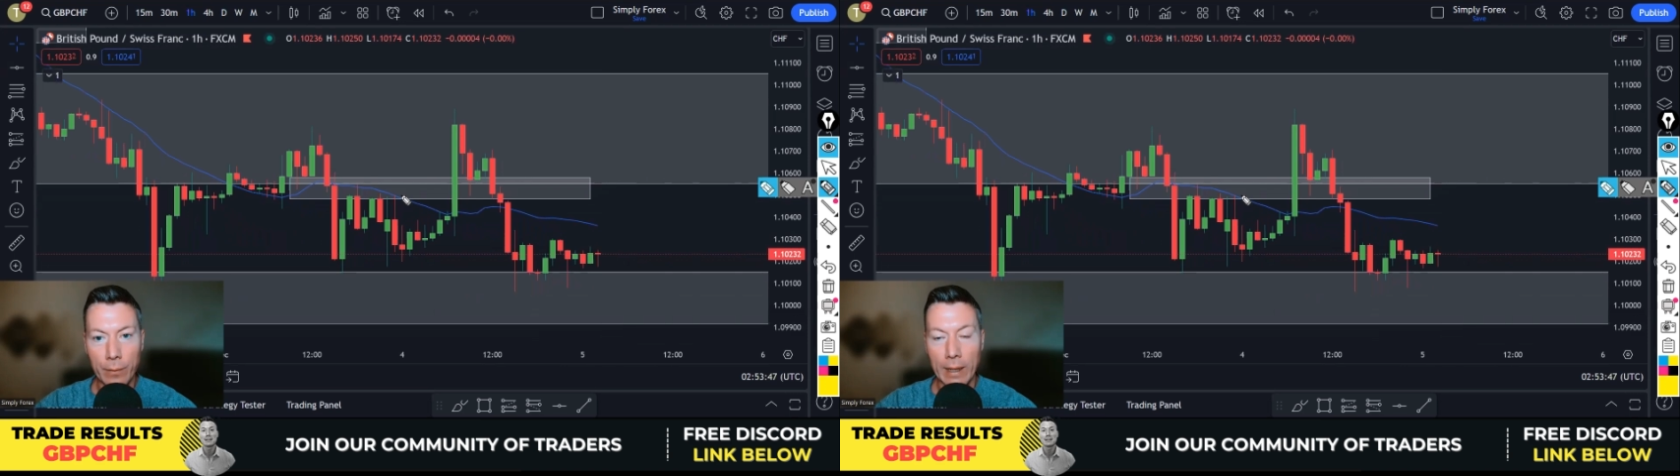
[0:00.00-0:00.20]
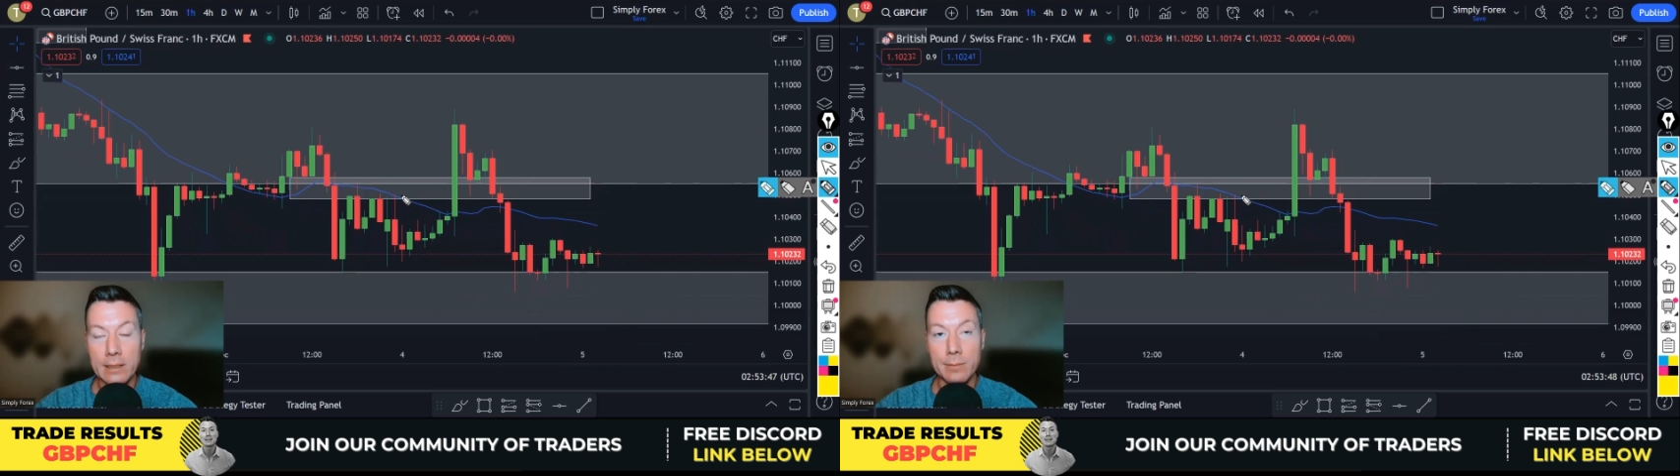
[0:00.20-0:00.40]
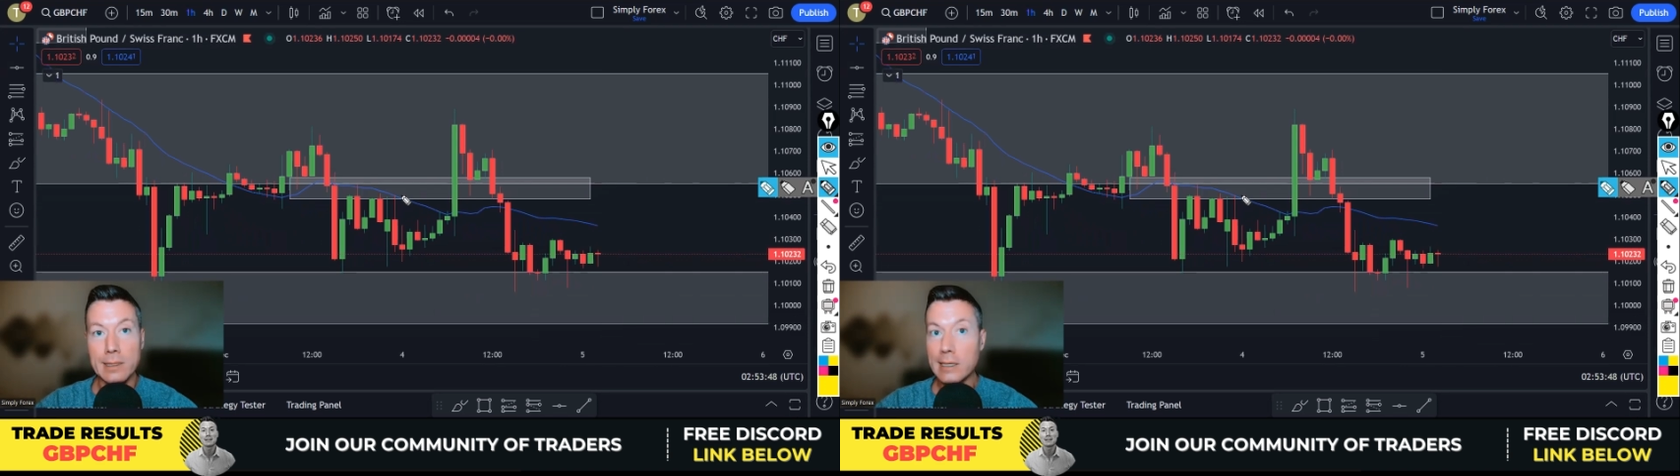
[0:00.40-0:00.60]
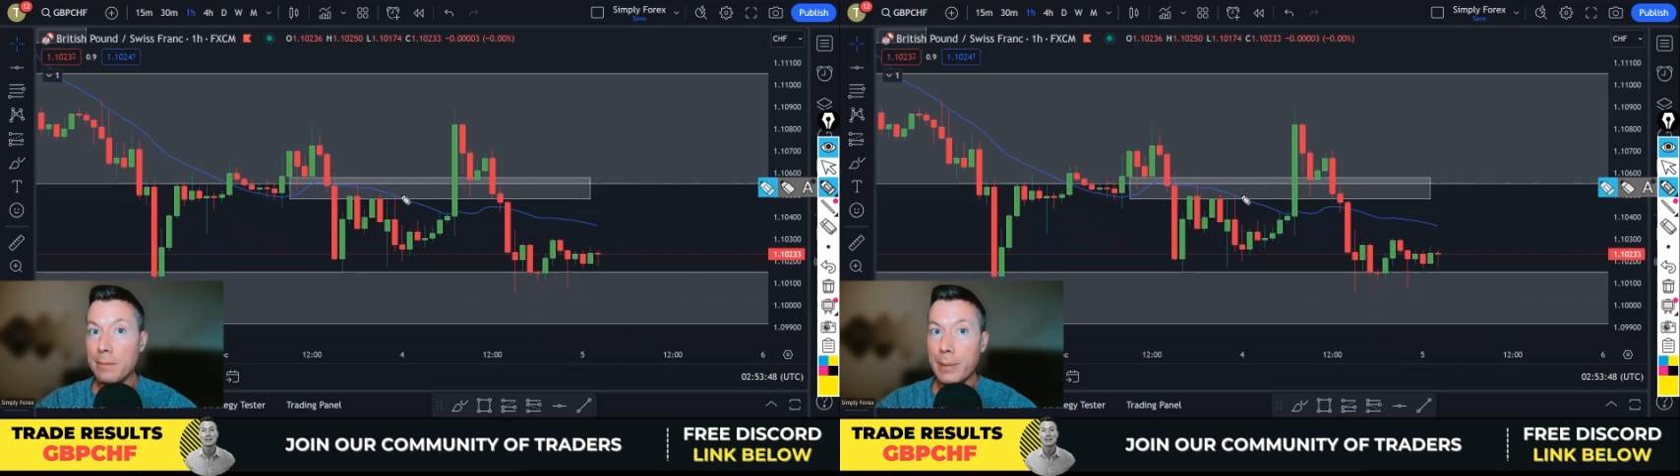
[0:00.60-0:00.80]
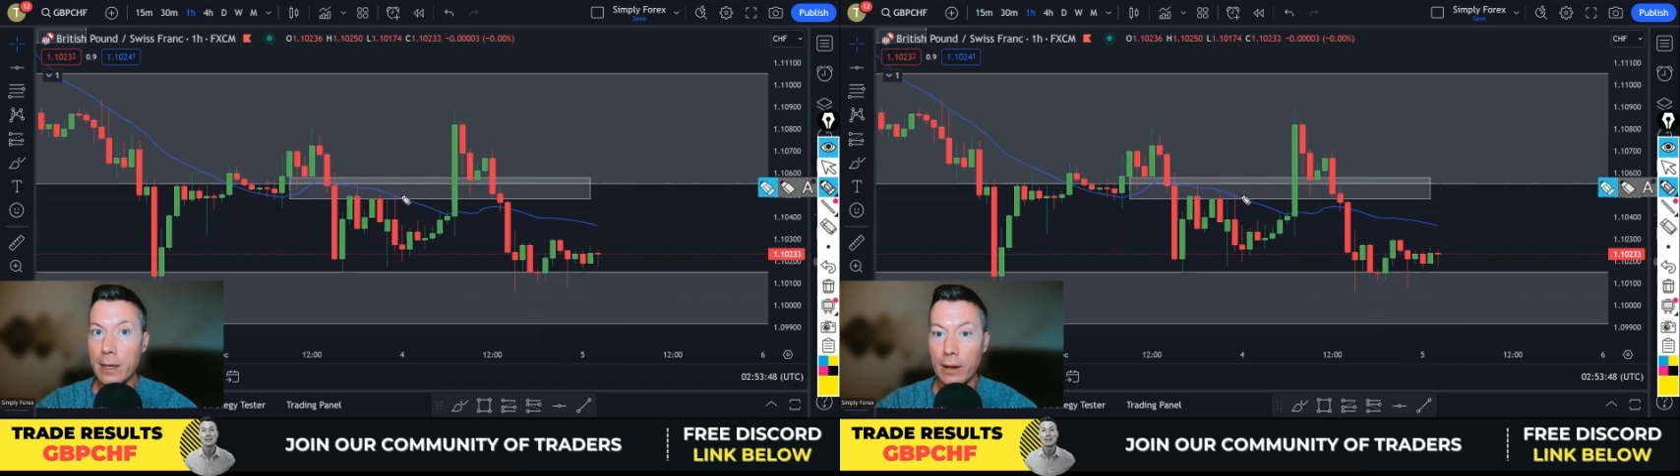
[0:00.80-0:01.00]
We had some
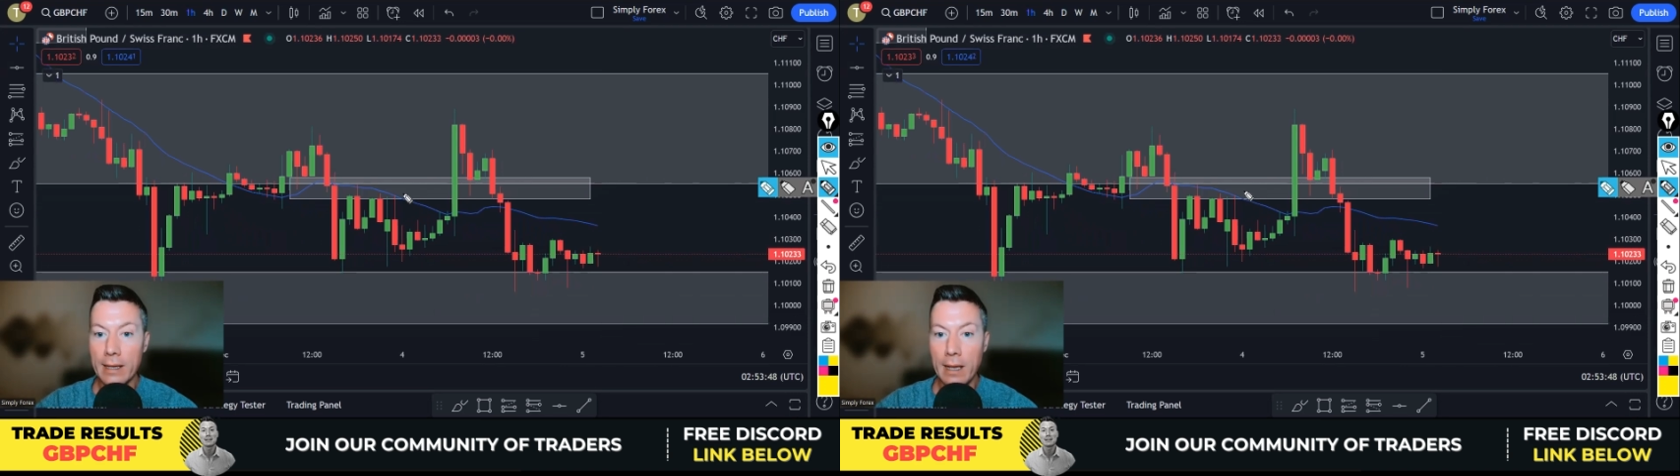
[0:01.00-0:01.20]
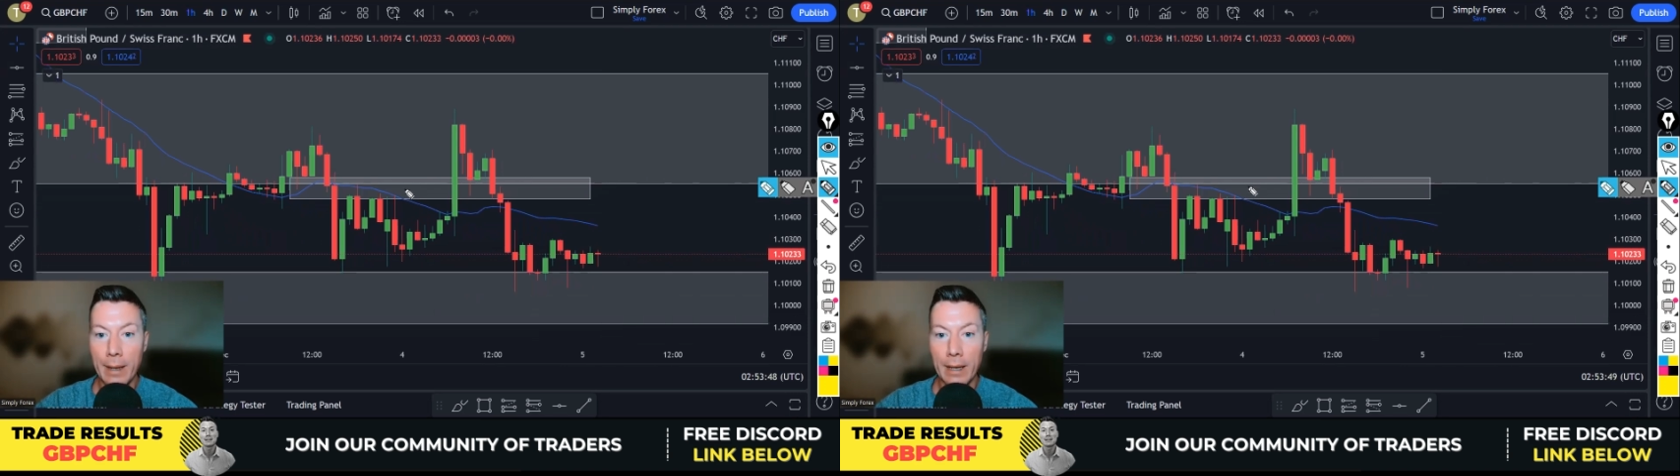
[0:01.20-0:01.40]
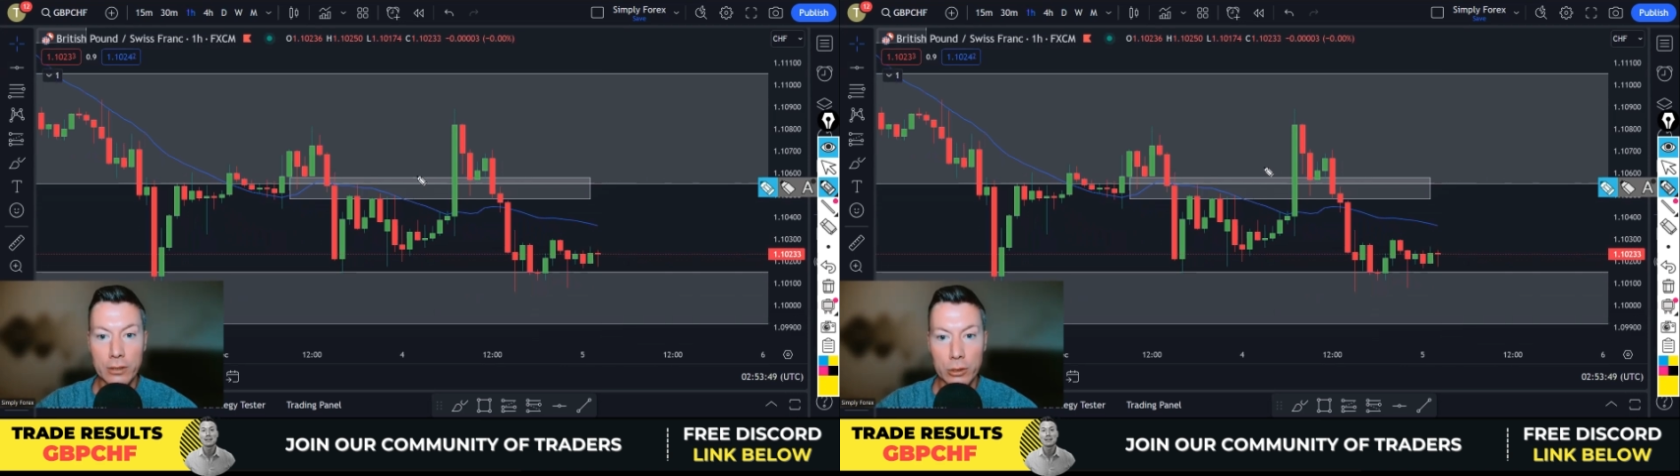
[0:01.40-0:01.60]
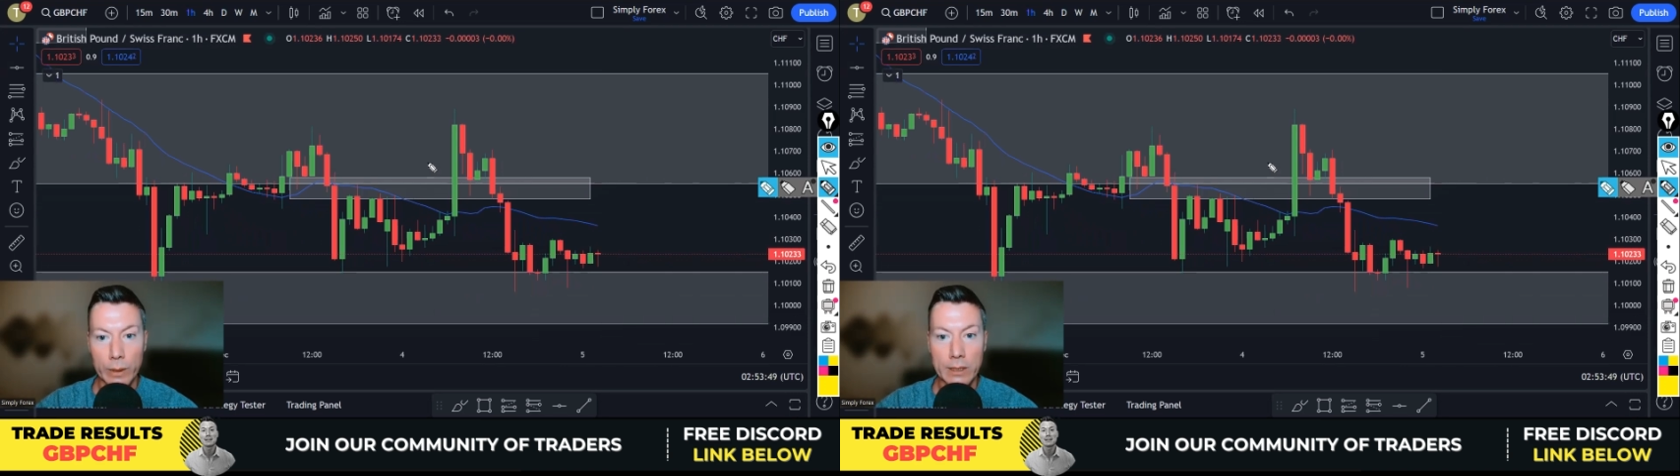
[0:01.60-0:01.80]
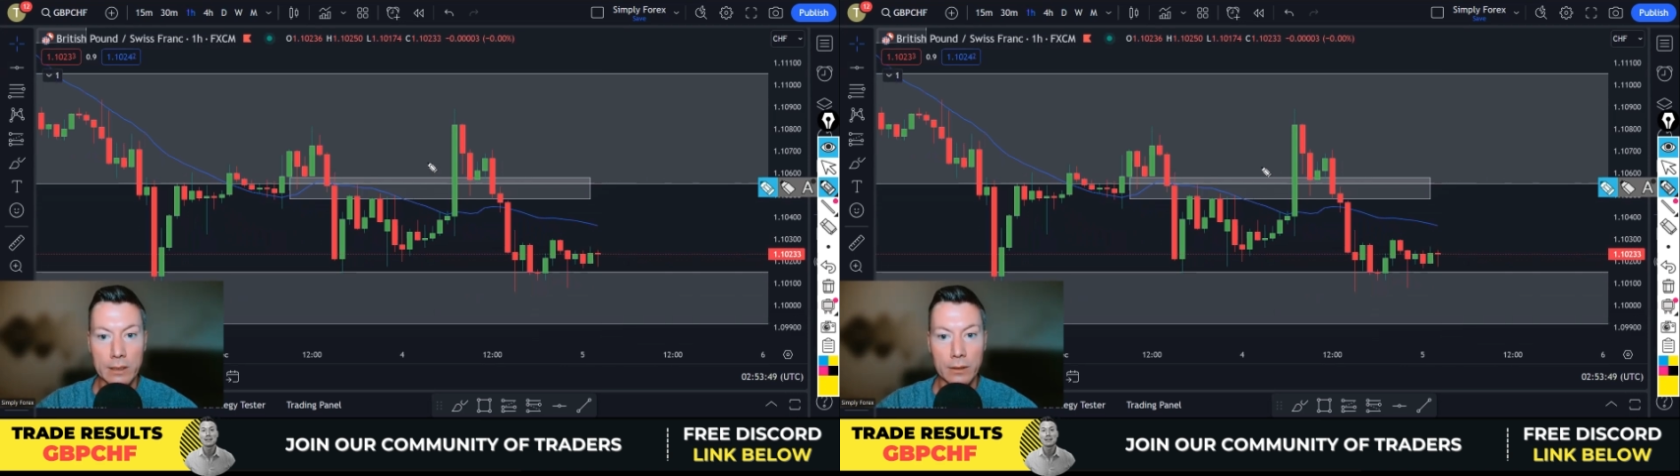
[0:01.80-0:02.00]
CPI come out of
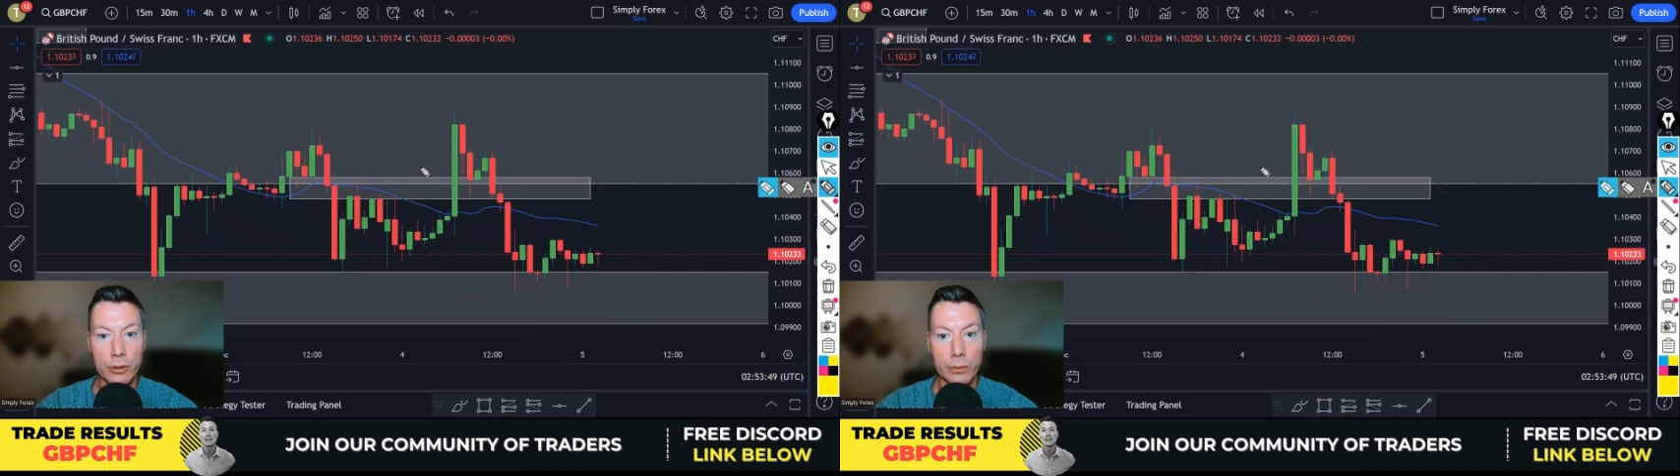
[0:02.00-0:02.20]
Switzerland